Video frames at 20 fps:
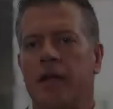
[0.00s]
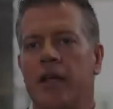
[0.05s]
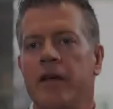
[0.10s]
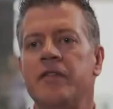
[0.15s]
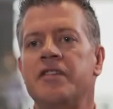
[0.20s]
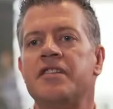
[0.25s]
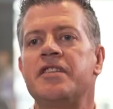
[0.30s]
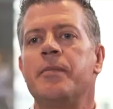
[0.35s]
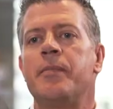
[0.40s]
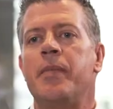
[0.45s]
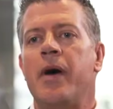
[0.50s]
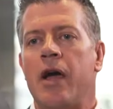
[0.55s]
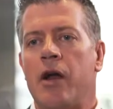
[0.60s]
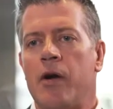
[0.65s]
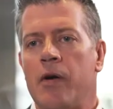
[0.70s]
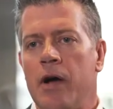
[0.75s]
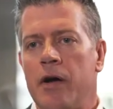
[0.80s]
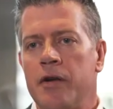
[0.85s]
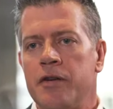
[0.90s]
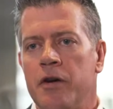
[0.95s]
Give us the
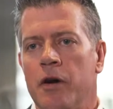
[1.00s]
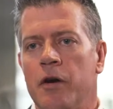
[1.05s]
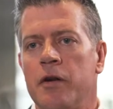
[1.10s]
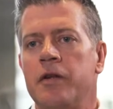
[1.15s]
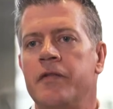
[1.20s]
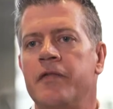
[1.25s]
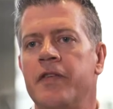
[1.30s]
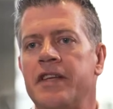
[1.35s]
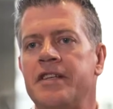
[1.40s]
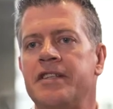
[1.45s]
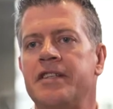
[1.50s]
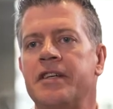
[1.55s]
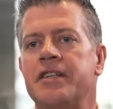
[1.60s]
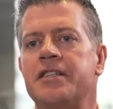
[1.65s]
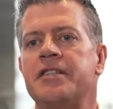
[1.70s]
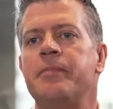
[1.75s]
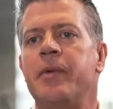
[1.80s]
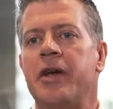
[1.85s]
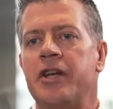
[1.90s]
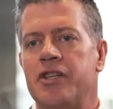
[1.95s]
background on
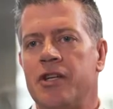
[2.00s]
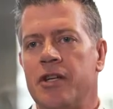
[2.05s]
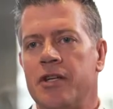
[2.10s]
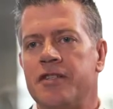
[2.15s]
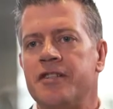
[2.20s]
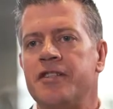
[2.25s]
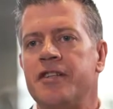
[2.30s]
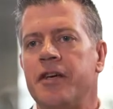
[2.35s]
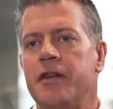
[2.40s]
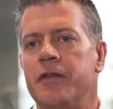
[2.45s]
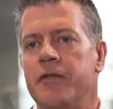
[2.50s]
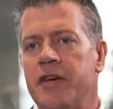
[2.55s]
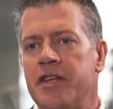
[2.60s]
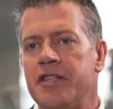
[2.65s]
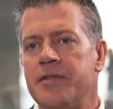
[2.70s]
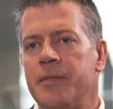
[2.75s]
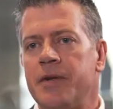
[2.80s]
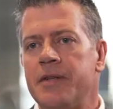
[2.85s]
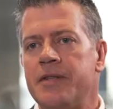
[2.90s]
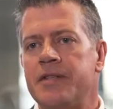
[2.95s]
Investec Specialist
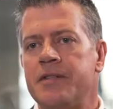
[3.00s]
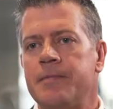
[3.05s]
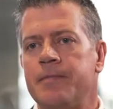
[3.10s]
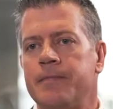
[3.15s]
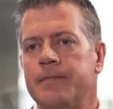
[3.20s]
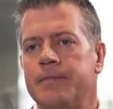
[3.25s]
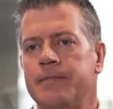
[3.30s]
Investments.